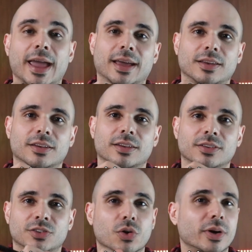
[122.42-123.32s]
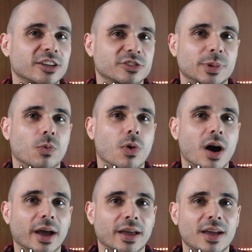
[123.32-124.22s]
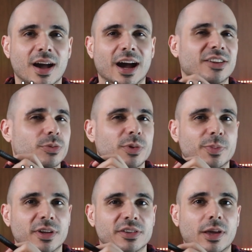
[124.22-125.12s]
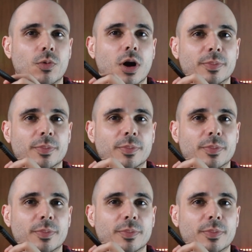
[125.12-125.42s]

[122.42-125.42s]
And don't ask me why. I assume it's because they